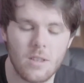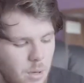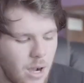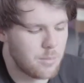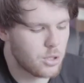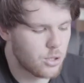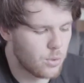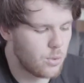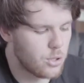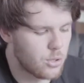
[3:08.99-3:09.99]
But I'm
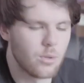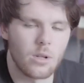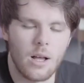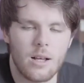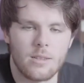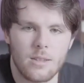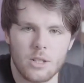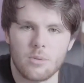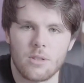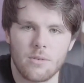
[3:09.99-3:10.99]
so glad that
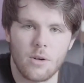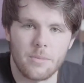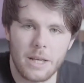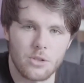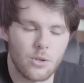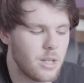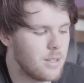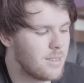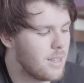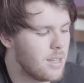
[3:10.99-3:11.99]
this was the film that I saw that day.